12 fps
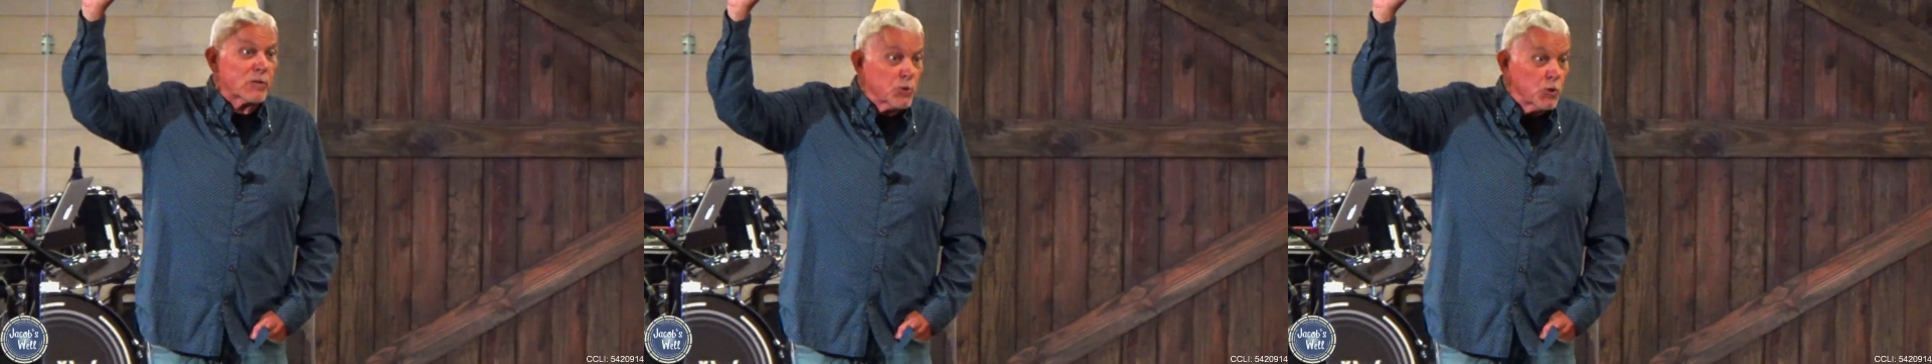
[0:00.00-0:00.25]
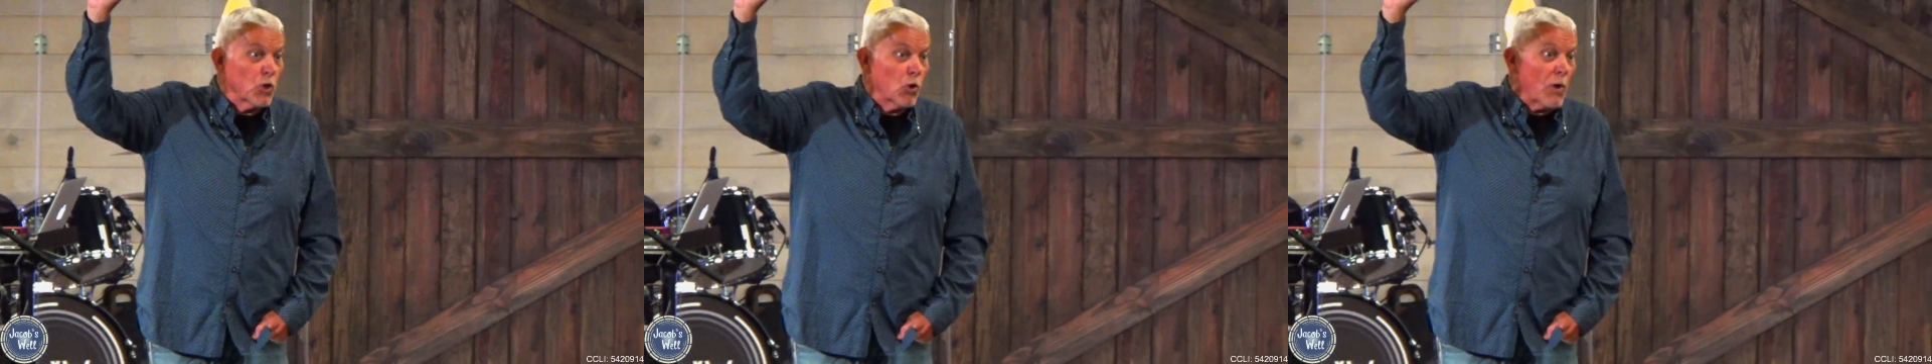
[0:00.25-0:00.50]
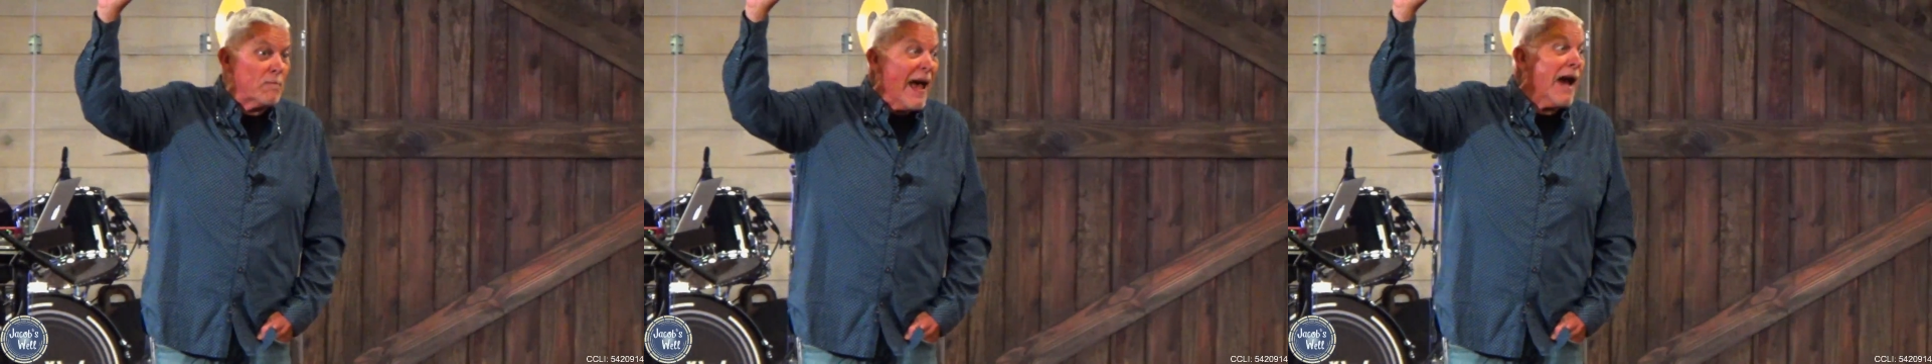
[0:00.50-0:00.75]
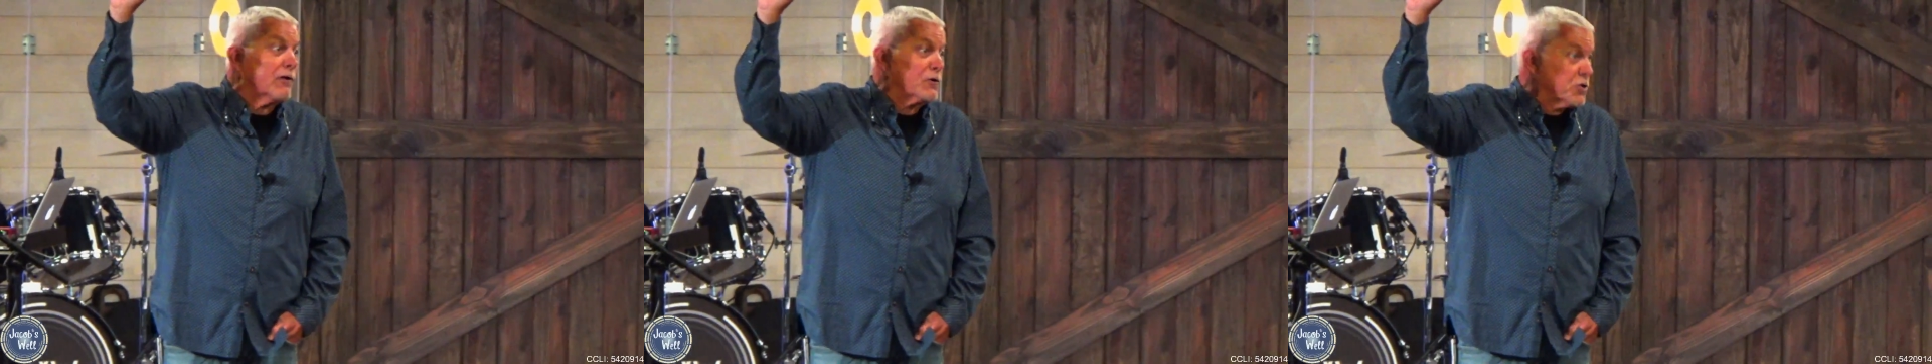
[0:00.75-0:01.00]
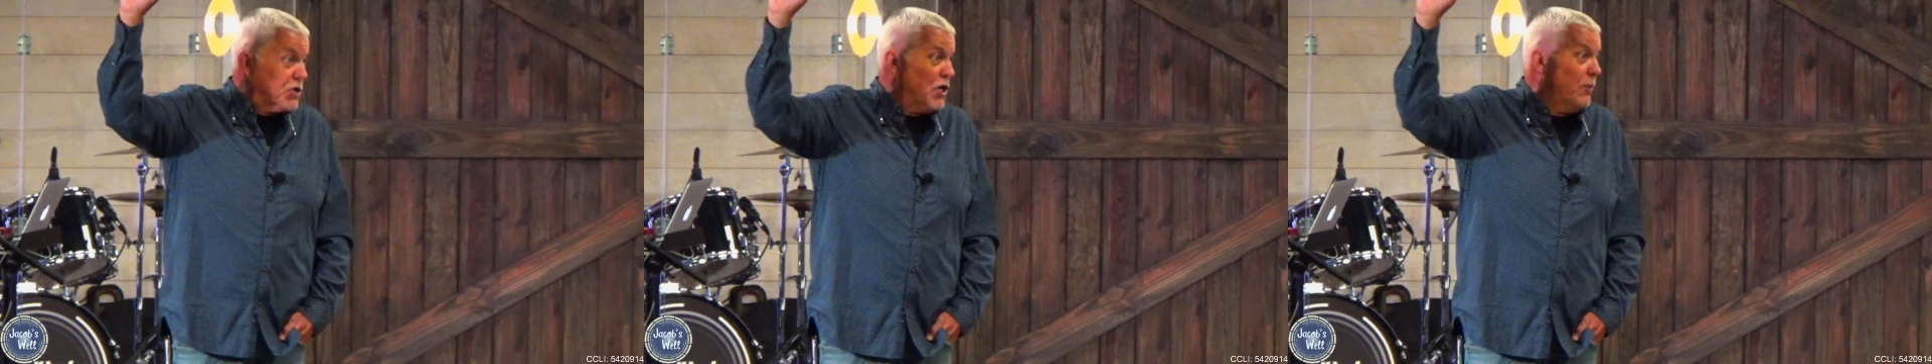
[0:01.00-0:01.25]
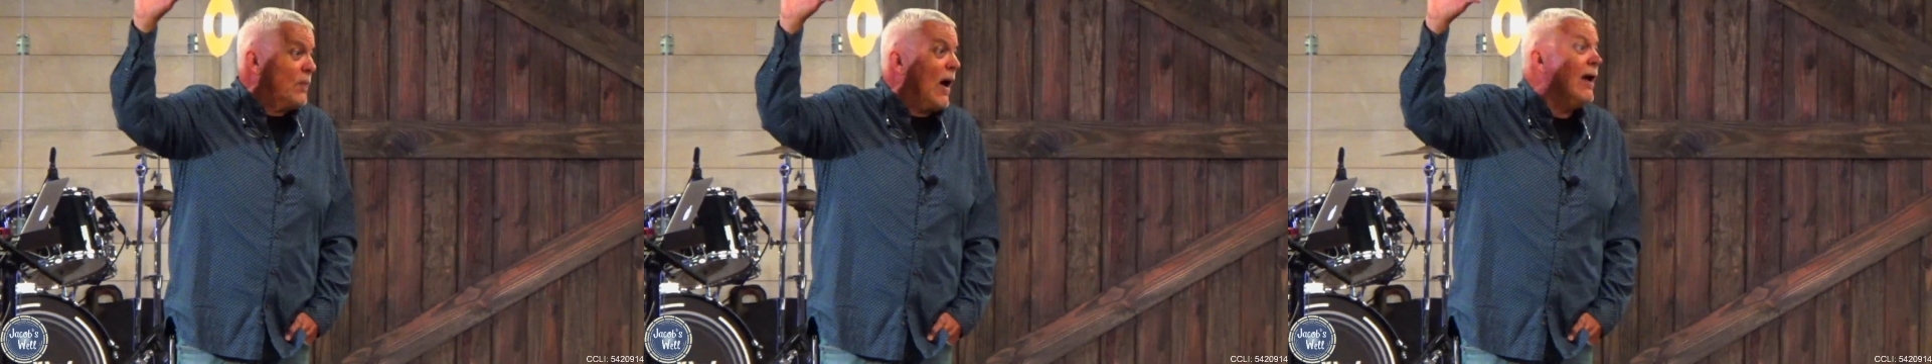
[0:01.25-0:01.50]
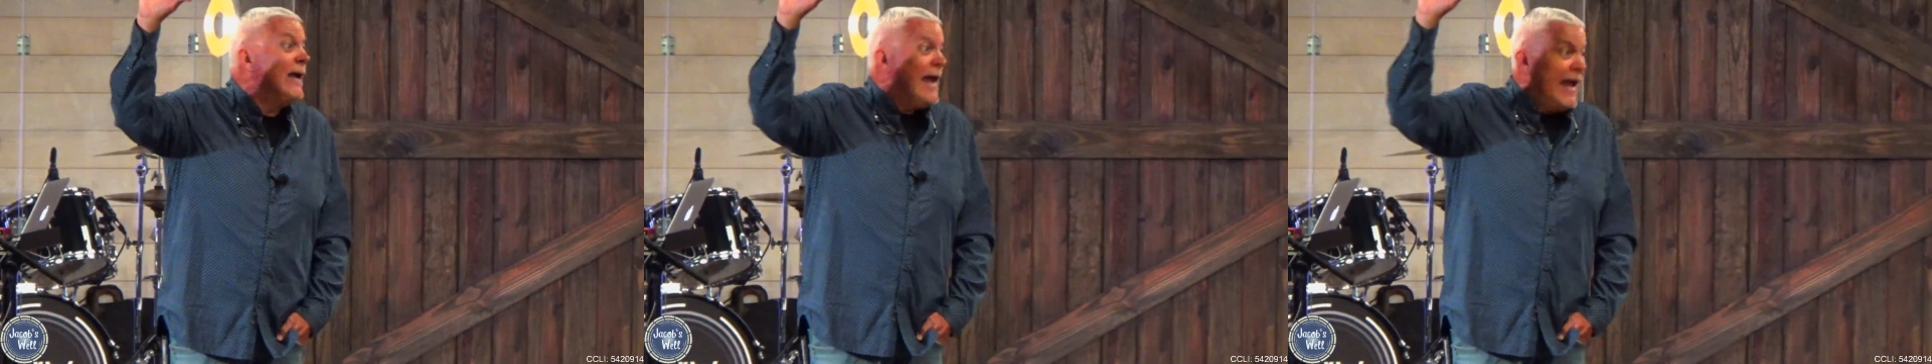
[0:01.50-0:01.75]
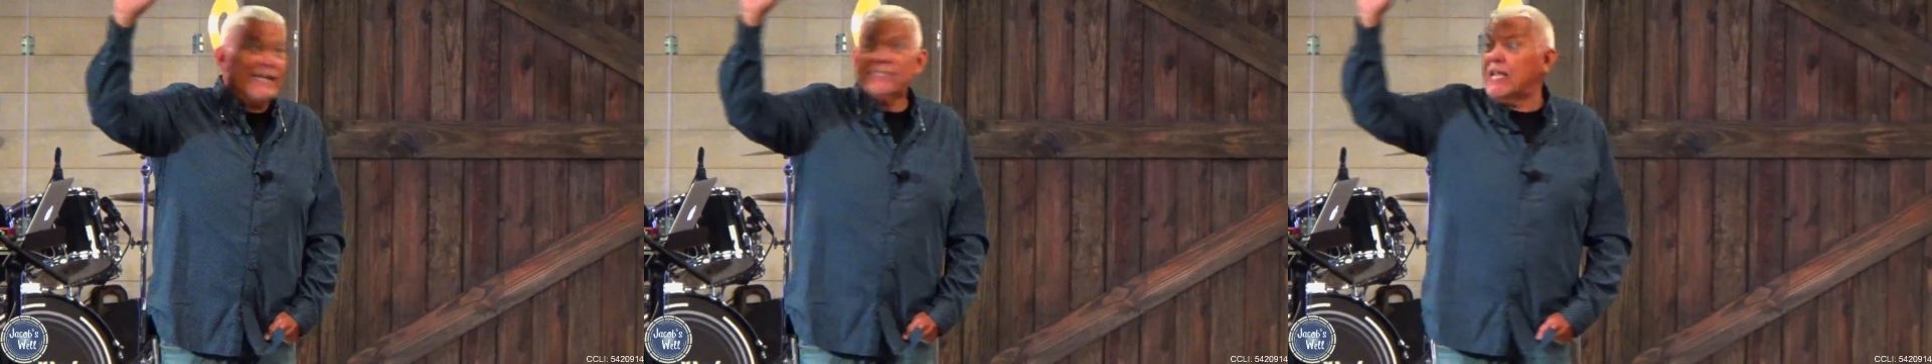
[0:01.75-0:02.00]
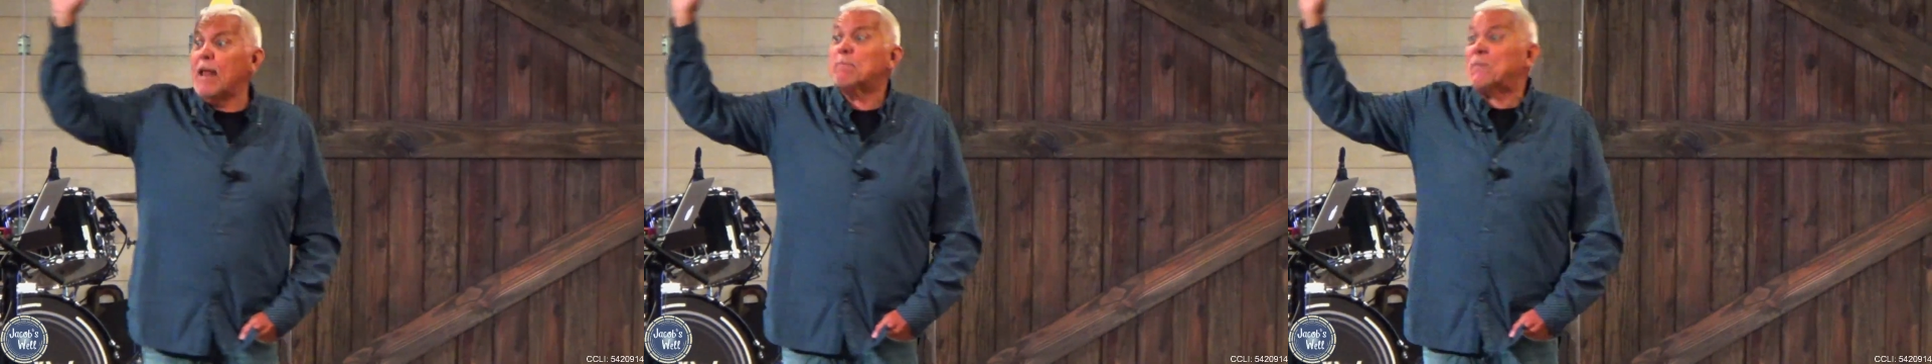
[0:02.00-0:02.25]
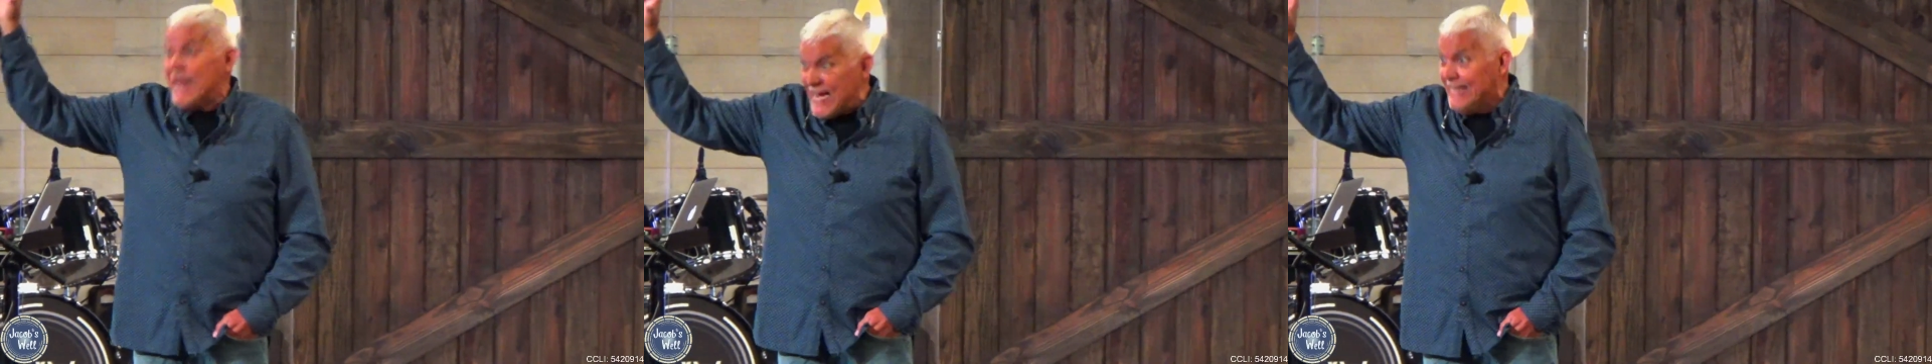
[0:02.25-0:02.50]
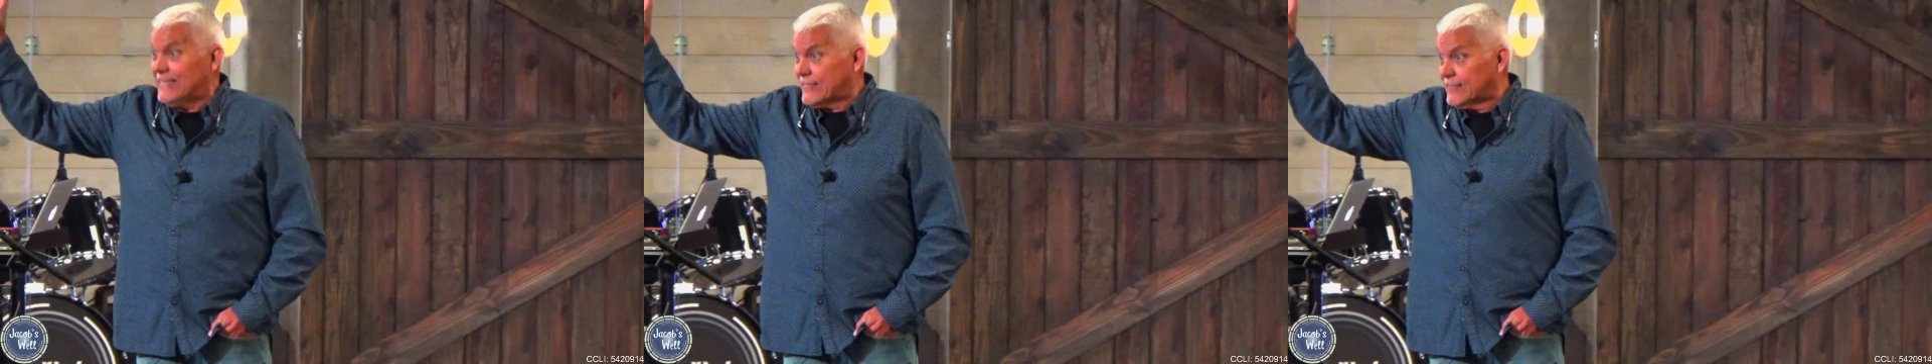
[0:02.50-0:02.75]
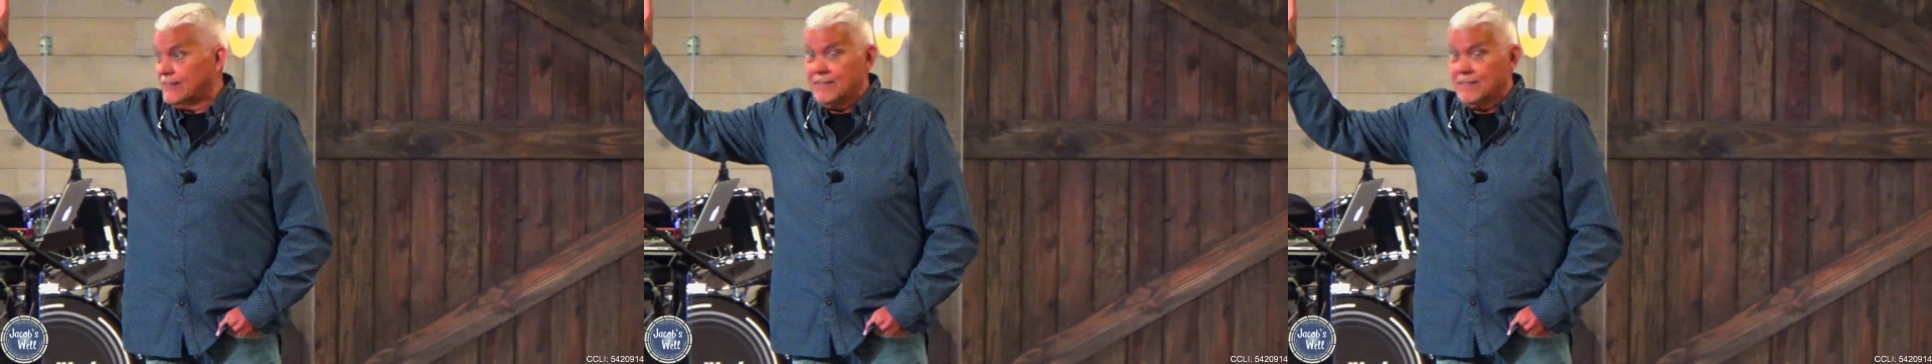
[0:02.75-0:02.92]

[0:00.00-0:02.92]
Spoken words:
stood on the bow of the ship and he said, "Peace.